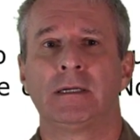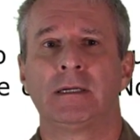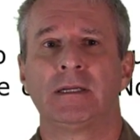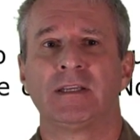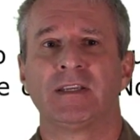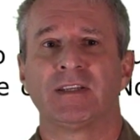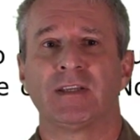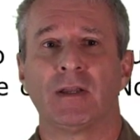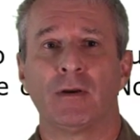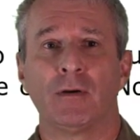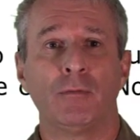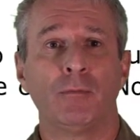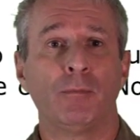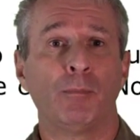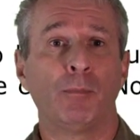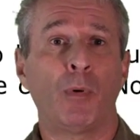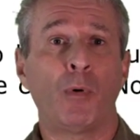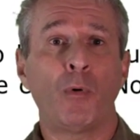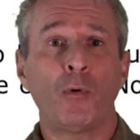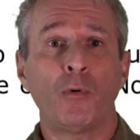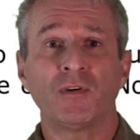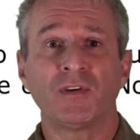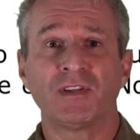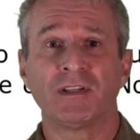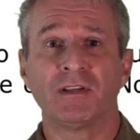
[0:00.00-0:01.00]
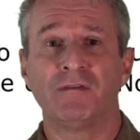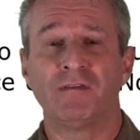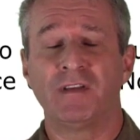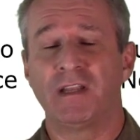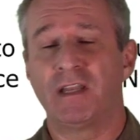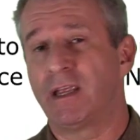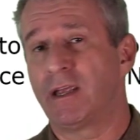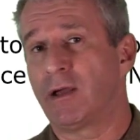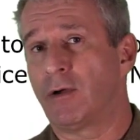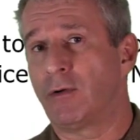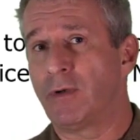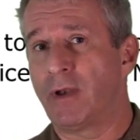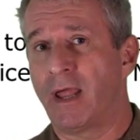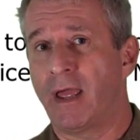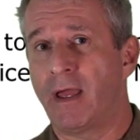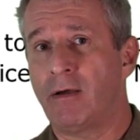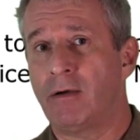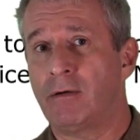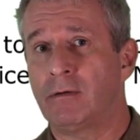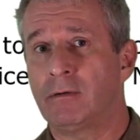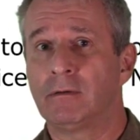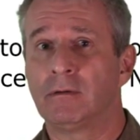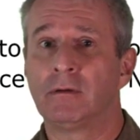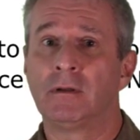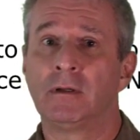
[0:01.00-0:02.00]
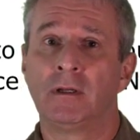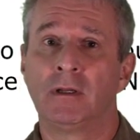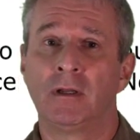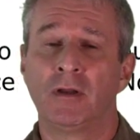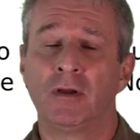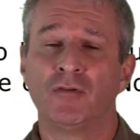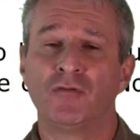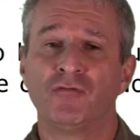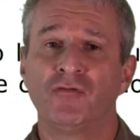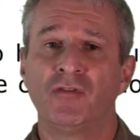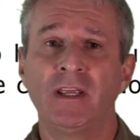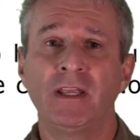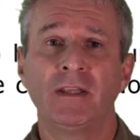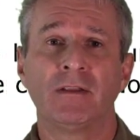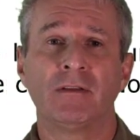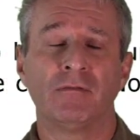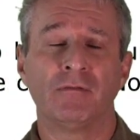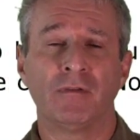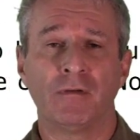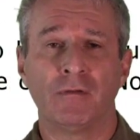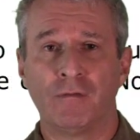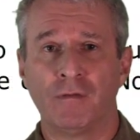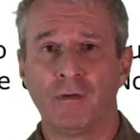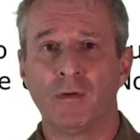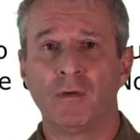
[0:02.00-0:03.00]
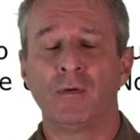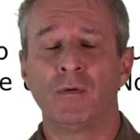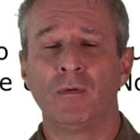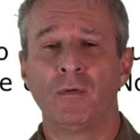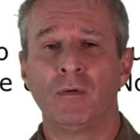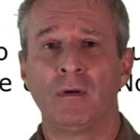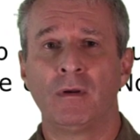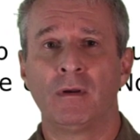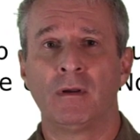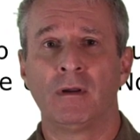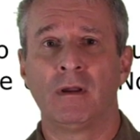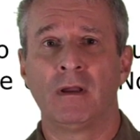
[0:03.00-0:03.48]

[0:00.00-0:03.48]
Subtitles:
So pause the video now, read the review,